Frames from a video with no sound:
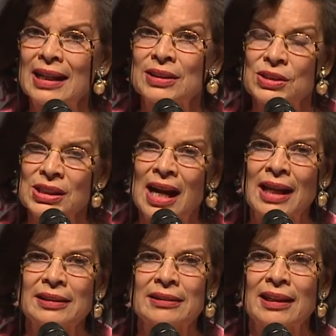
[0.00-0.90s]

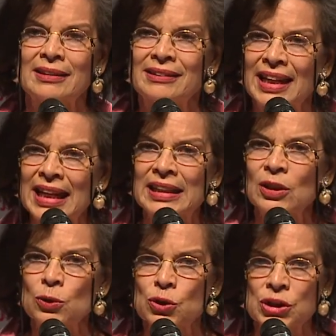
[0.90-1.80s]
decided that they
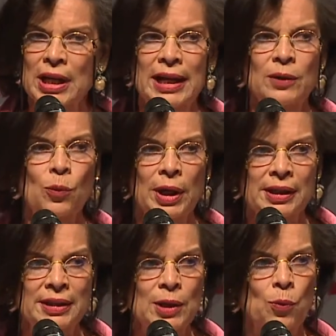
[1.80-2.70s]
could say
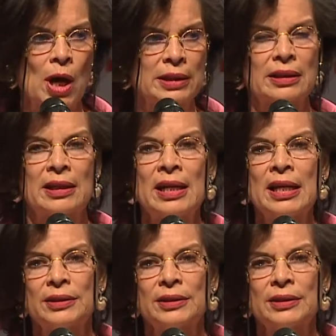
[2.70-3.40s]
whether they wanted